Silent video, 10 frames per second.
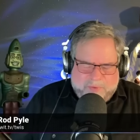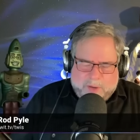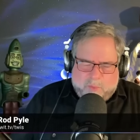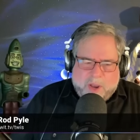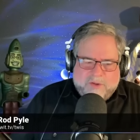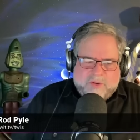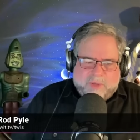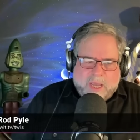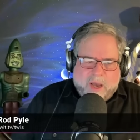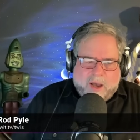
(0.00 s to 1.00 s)
had rounds of
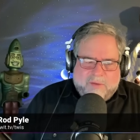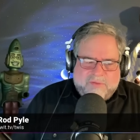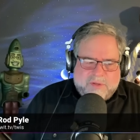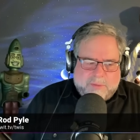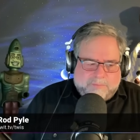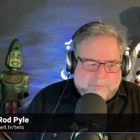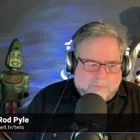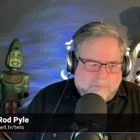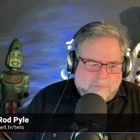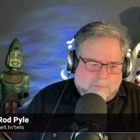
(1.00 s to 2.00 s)
layoffs
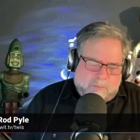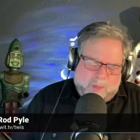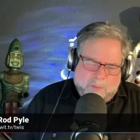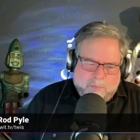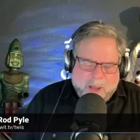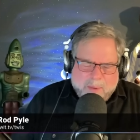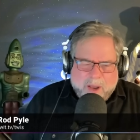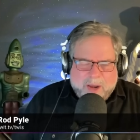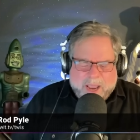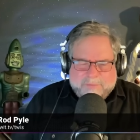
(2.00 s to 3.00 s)

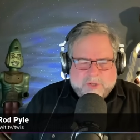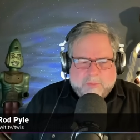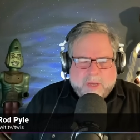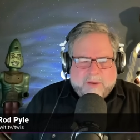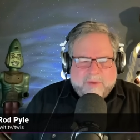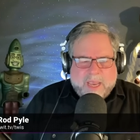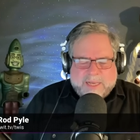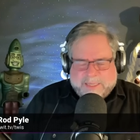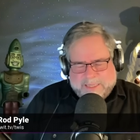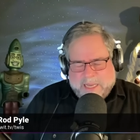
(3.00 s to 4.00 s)
probably on average about every
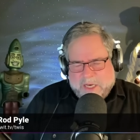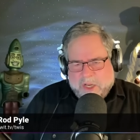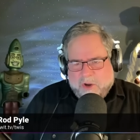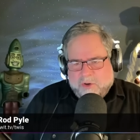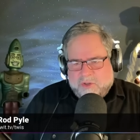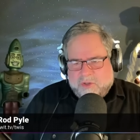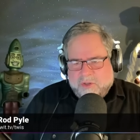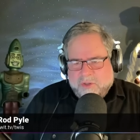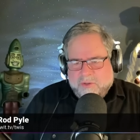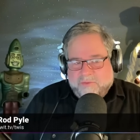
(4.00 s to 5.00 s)
8 to 10
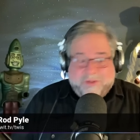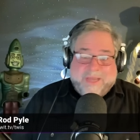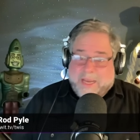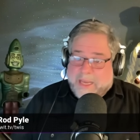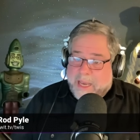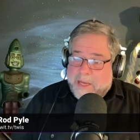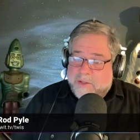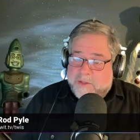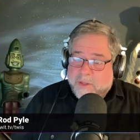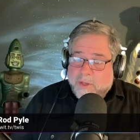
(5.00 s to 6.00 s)
years for
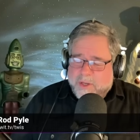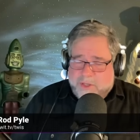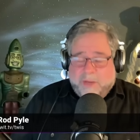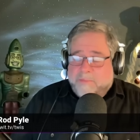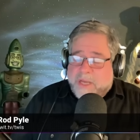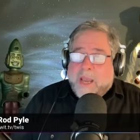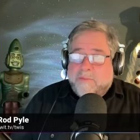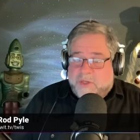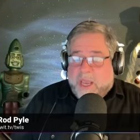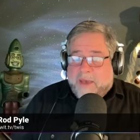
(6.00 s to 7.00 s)
decades,
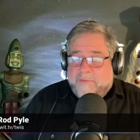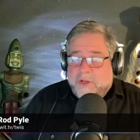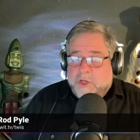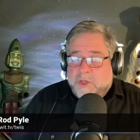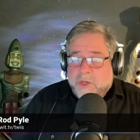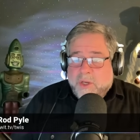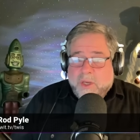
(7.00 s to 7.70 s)
sometimes savage.